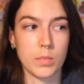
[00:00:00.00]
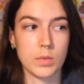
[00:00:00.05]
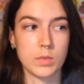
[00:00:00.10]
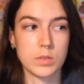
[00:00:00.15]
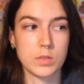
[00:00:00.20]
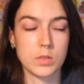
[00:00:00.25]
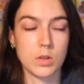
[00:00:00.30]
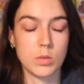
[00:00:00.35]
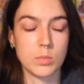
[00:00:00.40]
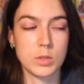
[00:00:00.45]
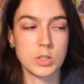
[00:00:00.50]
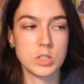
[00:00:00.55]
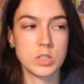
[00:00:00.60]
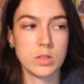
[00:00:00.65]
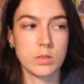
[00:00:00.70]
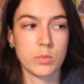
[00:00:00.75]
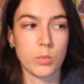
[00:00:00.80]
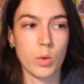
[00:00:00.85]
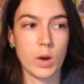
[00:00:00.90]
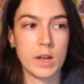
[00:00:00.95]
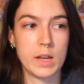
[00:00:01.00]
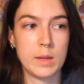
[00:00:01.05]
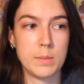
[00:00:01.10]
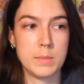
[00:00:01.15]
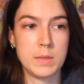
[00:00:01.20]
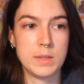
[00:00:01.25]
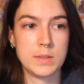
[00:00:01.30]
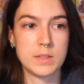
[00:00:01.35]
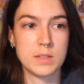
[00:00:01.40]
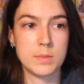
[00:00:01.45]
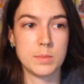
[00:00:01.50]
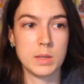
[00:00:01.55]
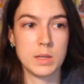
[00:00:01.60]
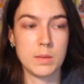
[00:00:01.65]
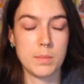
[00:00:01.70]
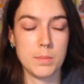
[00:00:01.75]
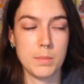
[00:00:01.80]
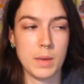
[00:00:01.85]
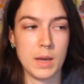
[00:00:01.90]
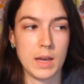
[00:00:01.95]
So much of what it means to be
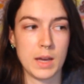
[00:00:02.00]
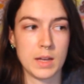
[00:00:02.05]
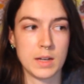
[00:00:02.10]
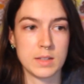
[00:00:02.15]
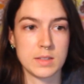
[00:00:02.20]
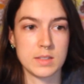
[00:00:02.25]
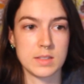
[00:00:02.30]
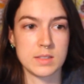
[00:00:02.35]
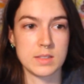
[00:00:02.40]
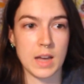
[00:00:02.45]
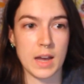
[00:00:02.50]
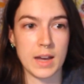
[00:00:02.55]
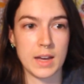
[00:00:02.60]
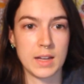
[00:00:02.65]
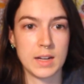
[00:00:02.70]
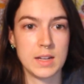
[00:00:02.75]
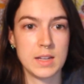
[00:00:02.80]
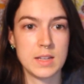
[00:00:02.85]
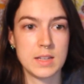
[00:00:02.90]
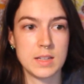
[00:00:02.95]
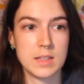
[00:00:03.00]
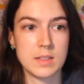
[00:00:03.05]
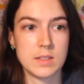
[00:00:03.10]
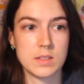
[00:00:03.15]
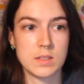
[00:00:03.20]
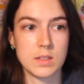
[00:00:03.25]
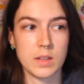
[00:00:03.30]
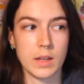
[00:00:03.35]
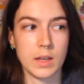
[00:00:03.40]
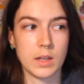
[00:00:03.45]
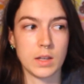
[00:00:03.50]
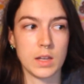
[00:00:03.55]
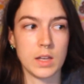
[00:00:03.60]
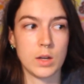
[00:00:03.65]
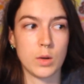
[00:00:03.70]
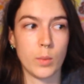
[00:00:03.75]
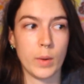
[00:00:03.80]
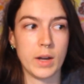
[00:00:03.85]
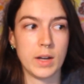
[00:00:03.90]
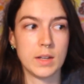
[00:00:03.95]
a man in society is like
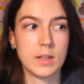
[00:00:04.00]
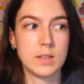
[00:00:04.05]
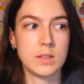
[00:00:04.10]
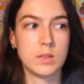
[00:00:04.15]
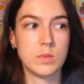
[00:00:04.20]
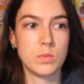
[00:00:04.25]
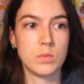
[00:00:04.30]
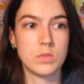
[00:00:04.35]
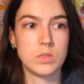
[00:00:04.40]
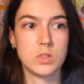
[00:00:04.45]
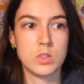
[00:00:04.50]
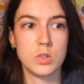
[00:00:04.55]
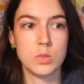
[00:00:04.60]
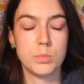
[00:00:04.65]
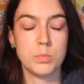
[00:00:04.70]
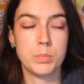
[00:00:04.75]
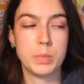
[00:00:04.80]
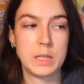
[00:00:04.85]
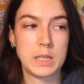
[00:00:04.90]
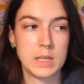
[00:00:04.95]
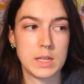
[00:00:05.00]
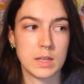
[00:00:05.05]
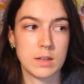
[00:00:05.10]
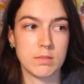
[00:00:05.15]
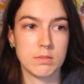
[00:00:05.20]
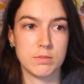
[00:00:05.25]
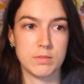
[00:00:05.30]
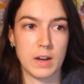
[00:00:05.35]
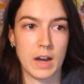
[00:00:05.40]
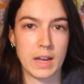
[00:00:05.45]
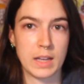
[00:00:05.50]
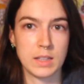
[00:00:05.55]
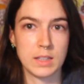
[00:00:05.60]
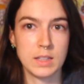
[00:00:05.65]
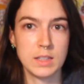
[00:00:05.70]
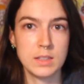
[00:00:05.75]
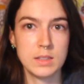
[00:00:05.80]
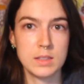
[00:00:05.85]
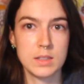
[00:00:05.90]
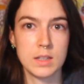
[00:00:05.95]
equated to being
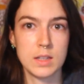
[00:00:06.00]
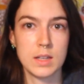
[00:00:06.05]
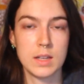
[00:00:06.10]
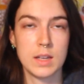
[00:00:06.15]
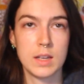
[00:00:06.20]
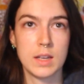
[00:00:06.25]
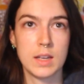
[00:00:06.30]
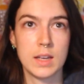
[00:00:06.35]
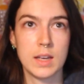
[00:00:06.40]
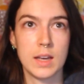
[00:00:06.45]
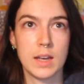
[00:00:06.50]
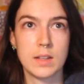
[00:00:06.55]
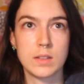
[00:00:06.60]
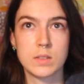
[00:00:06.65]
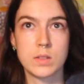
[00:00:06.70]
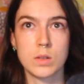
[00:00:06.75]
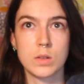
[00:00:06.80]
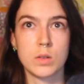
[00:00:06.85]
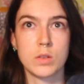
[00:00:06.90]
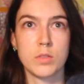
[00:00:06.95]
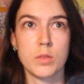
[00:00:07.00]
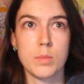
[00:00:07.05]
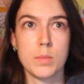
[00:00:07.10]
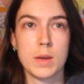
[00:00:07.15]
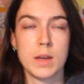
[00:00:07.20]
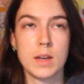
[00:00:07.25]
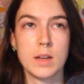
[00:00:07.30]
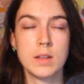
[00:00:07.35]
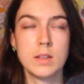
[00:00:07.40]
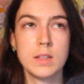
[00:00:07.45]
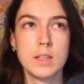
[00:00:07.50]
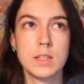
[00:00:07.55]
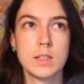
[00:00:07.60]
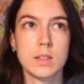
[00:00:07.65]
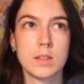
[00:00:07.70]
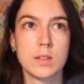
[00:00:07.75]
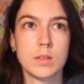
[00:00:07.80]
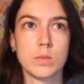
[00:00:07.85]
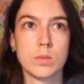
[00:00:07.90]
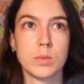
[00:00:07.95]
violent. And so if a man like
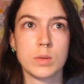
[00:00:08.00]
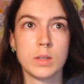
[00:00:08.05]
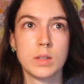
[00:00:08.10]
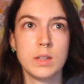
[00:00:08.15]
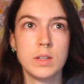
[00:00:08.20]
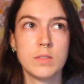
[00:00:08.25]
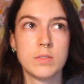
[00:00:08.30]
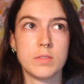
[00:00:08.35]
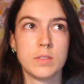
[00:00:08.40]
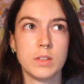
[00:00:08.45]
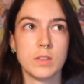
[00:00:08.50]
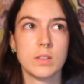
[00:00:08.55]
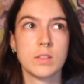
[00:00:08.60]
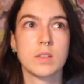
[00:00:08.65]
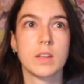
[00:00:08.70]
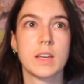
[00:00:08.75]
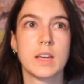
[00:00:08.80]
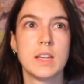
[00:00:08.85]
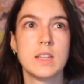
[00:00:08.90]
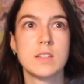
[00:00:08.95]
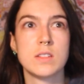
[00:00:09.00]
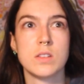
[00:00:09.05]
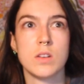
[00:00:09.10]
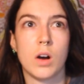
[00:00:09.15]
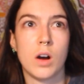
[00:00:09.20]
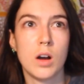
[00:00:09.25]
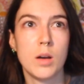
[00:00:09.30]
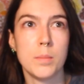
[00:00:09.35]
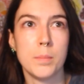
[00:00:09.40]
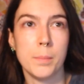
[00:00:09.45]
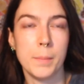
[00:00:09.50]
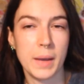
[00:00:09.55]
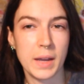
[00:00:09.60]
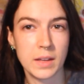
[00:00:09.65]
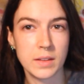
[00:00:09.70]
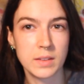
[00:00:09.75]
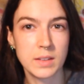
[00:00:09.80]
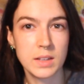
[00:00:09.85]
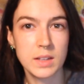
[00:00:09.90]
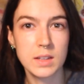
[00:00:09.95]
really feels like he's not
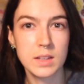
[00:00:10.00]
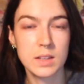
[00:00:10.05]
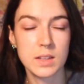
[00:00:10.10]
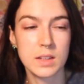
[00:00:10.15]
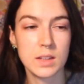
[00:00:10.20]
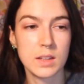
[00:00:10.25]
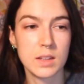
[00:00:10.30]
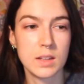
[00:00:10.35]
manly,